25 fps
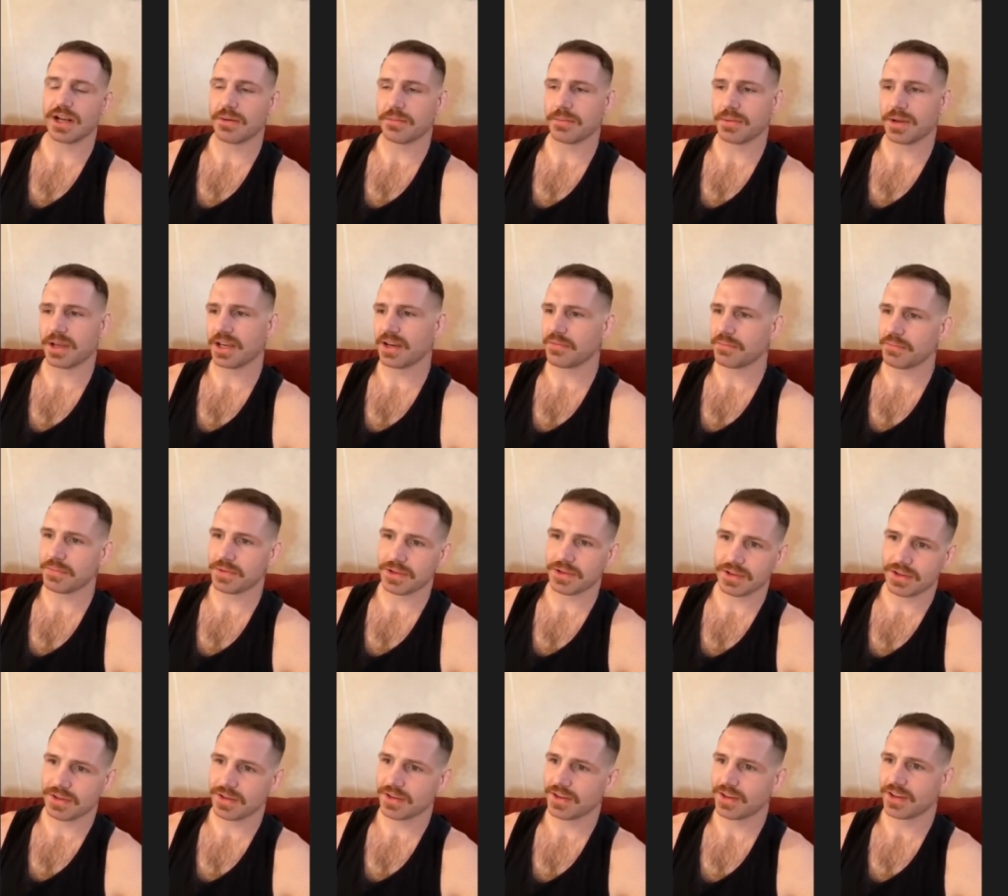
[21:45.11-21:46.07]
I'm, I'm
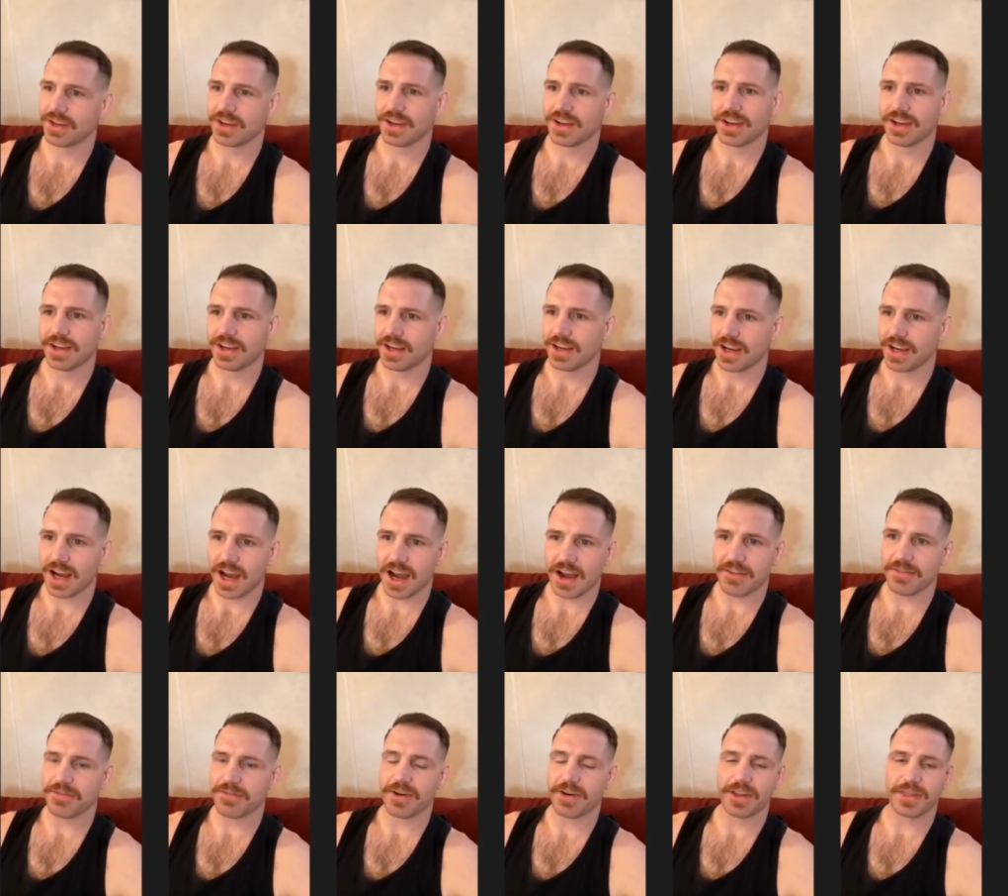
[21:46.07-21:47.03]

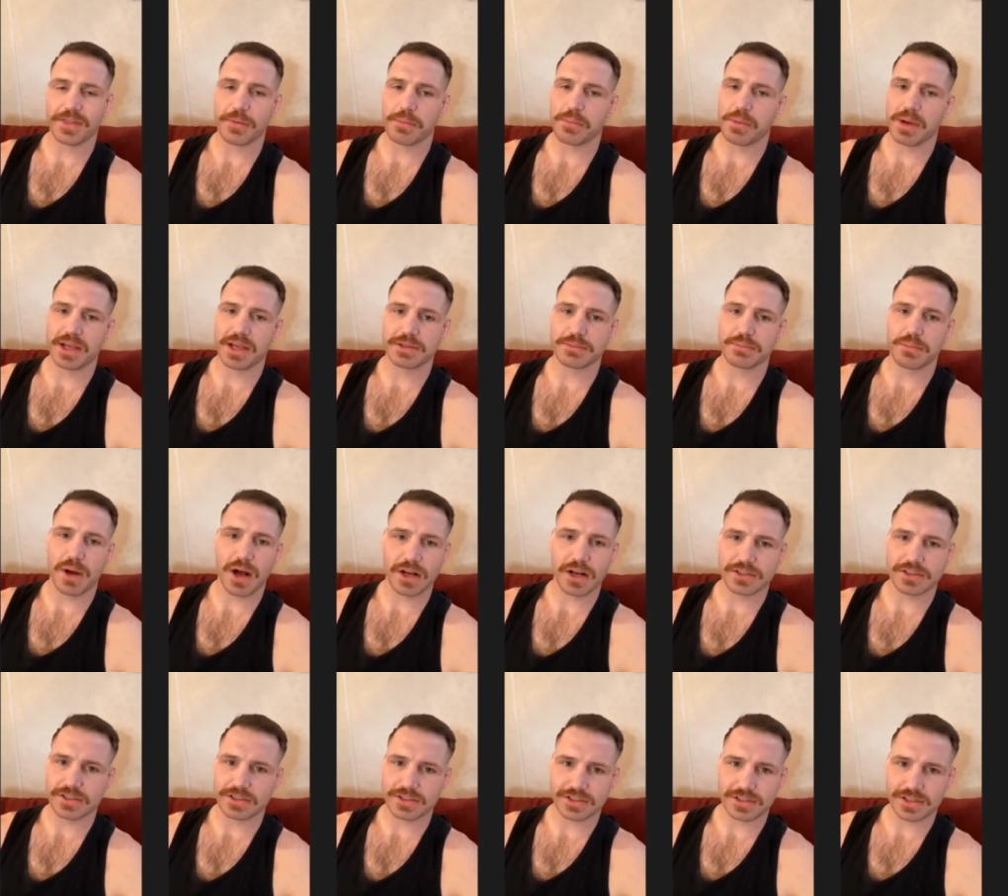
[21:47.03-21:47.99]
I fought the best
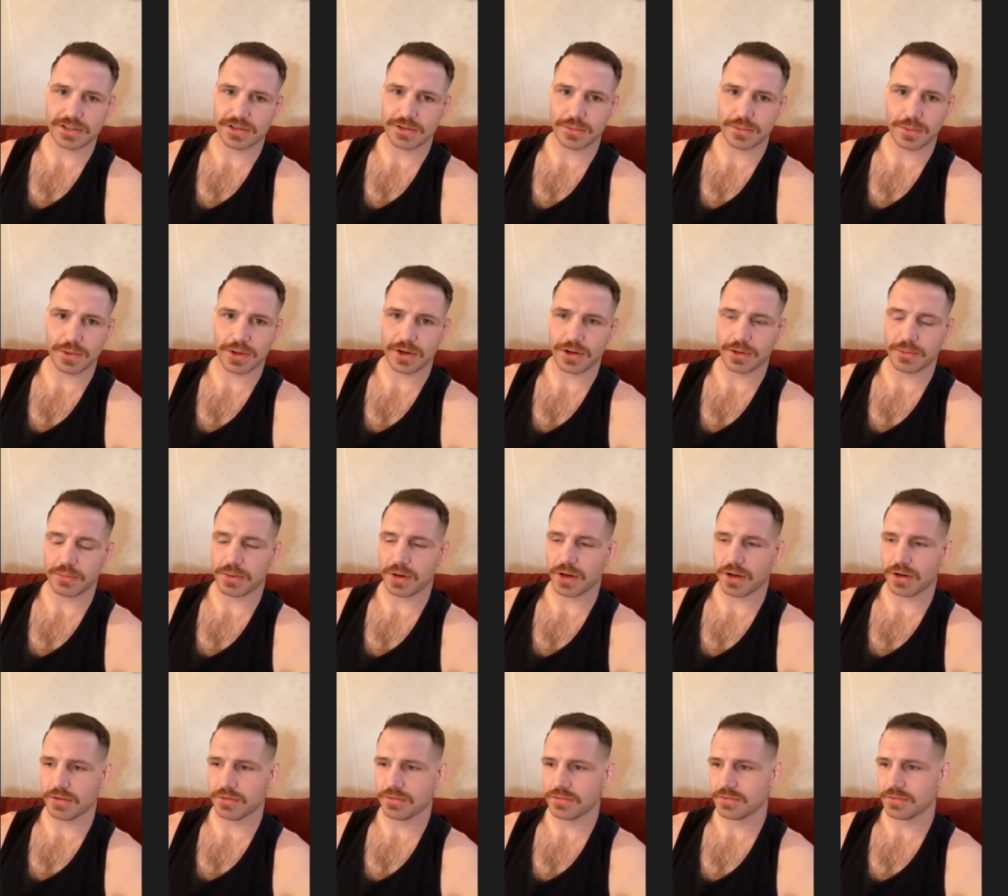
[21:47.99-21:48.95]
boxers in the world,
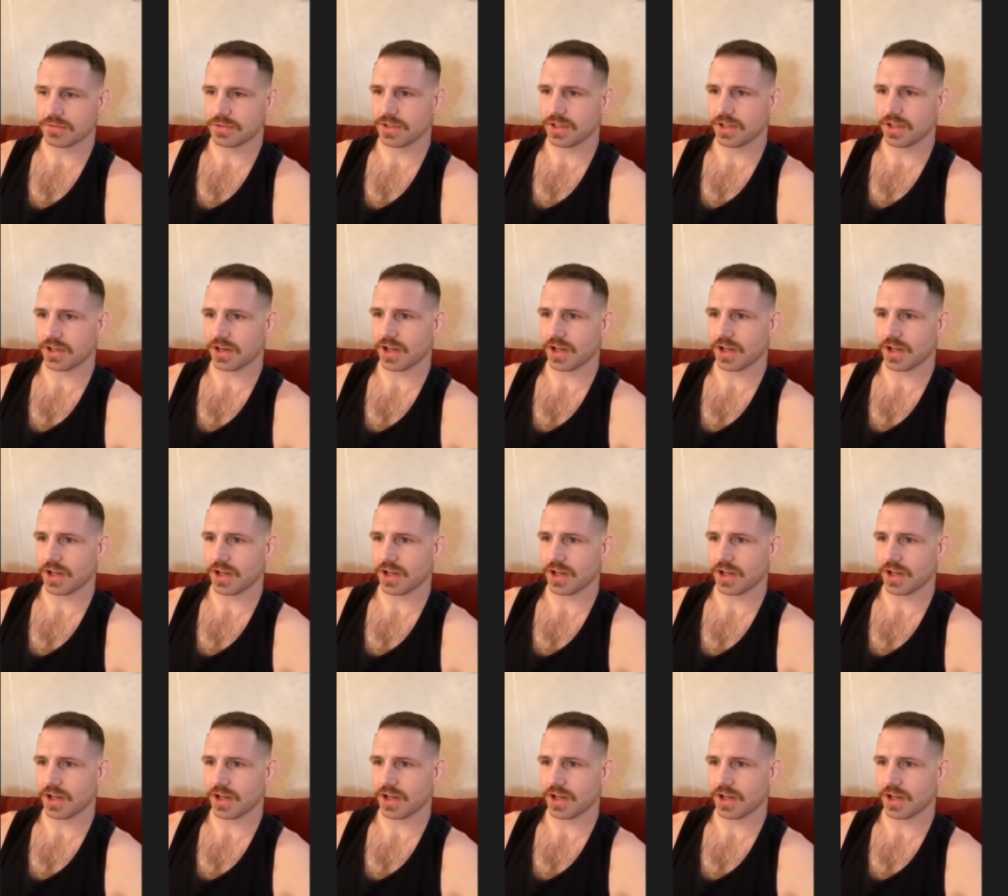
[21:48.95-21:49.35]
bro, you